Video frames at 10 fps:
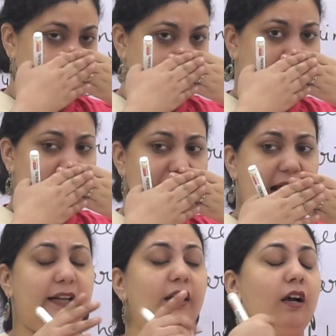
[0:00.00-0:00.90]
keeping the
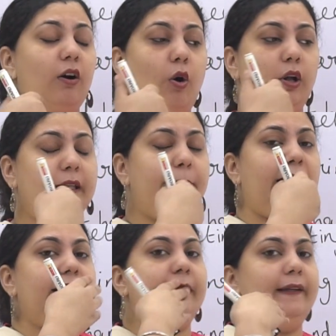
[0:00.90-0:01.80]
hand, all the
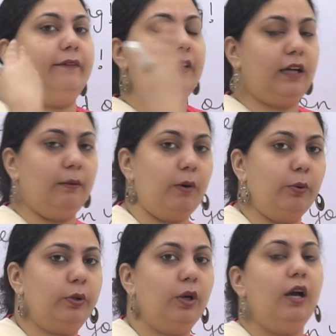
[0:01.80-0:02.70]
bacteria will come out,
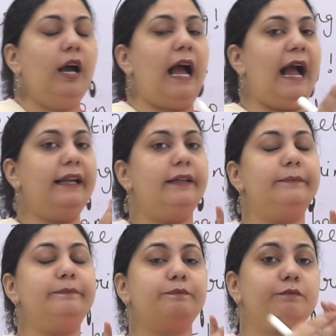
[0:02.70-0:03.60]
and
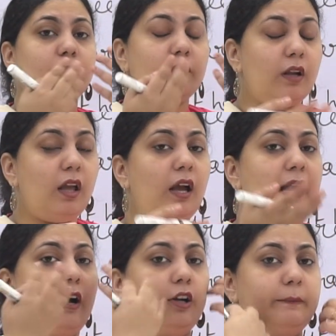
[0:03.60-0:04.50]

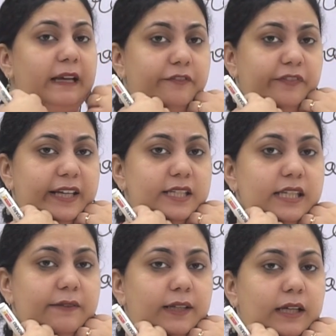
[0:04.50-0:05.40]
on my face
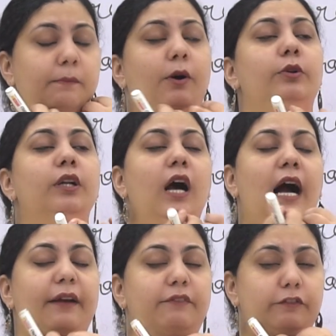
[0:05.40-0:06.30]
they will come out.
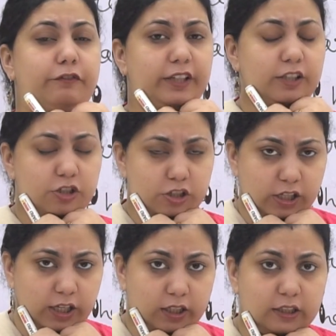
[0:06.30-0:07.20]
I will feel
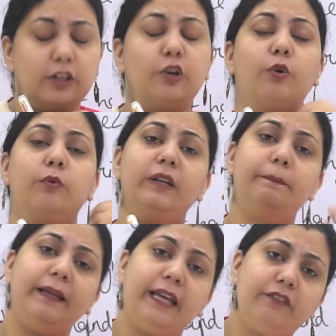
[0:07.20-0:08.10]
sick. Then who will
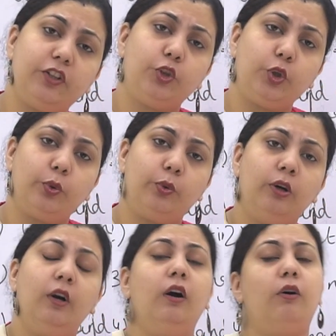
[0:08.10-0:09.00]
play with you?
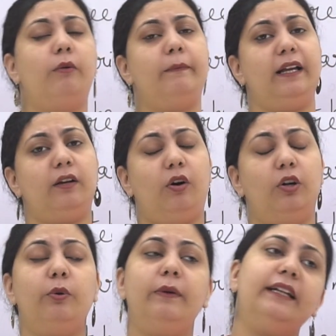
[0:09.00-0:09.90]
Oh my
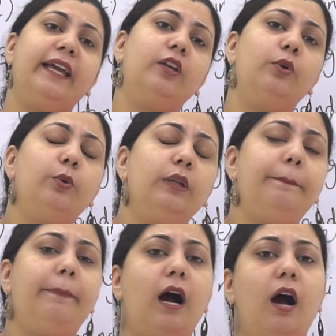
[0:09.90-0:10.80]
God, who will take you to the
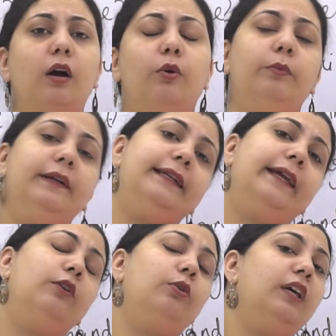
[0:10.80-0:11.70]
park? Who will
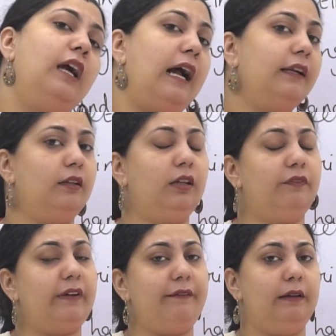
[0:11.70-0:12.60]
take you to the garden?
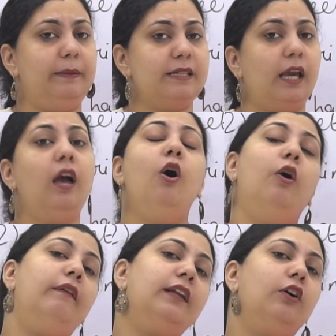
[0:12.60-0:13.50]
If I will be sick,
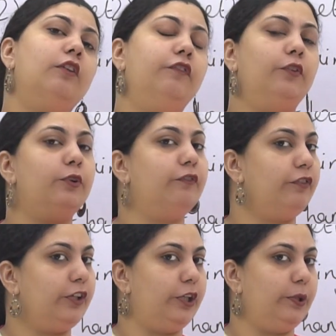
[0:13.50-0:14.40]
who will cook food
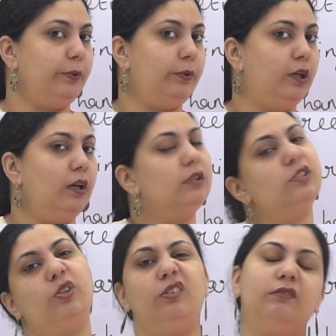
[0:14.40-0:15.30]
for you?
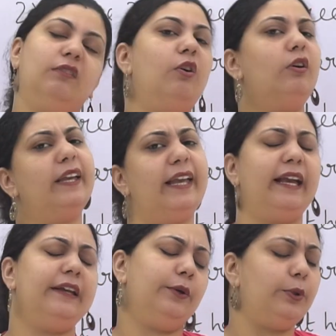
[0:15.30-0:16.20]
So
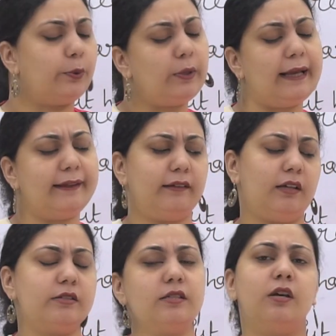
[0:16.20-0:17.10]
okay, you do like
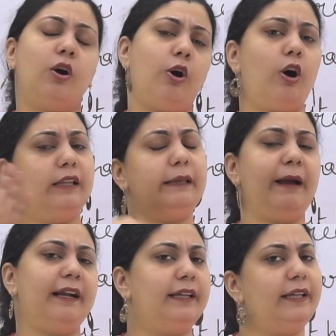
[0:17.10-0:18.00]
this, all the
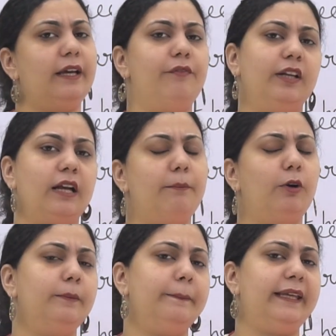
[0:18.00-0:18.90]
bacteria will come
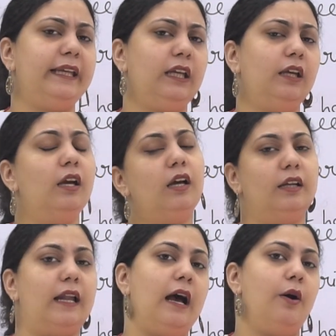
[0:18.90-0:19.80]
on me.
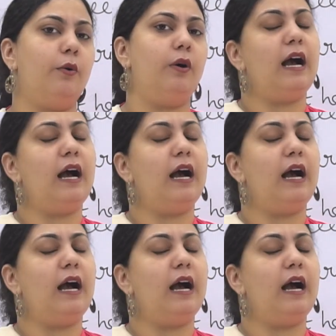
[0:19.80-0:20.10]
Now